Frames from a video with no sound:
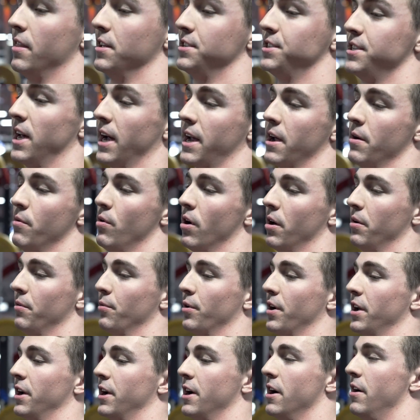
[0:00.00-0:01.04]
And the second one
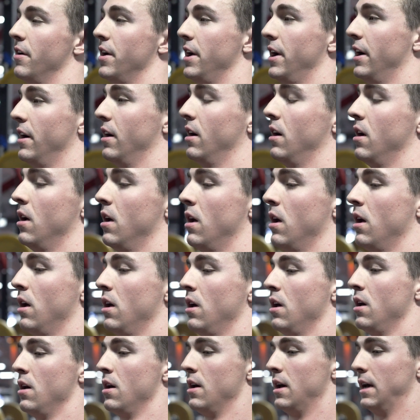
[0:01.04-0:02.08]
we're gonna go here
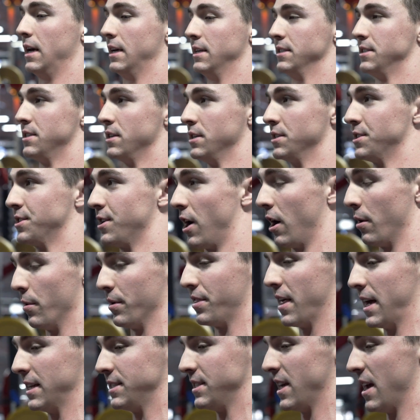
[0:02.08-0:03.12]
is start
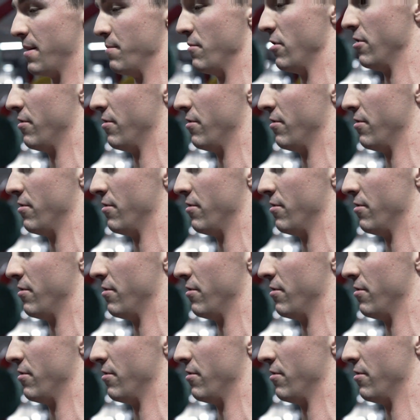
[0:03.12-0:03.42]
with that same